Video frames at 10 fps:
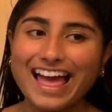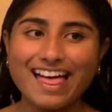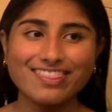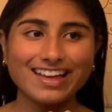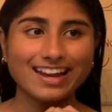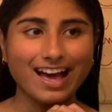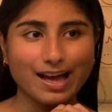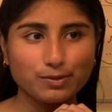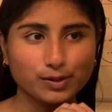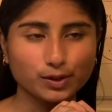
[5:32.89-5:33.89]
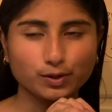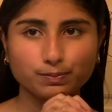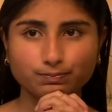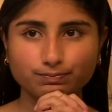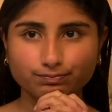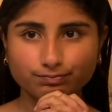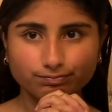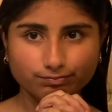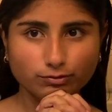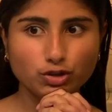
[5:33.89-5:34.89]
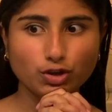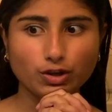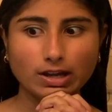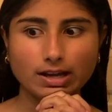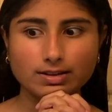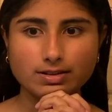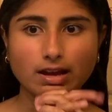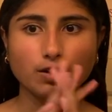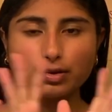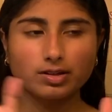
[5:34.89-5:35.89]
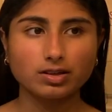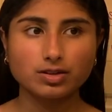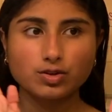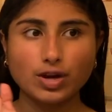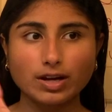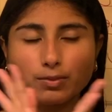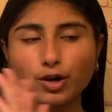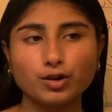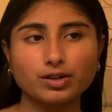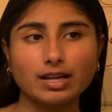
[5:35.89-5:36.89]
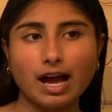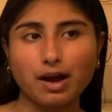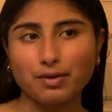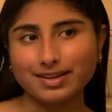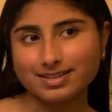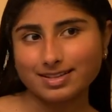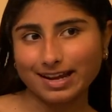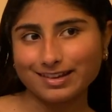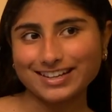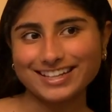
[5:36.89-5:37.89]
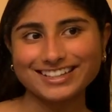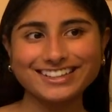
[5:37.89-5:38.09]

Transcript: And then I will show you guys how it looks dry tomorrow and how I style it.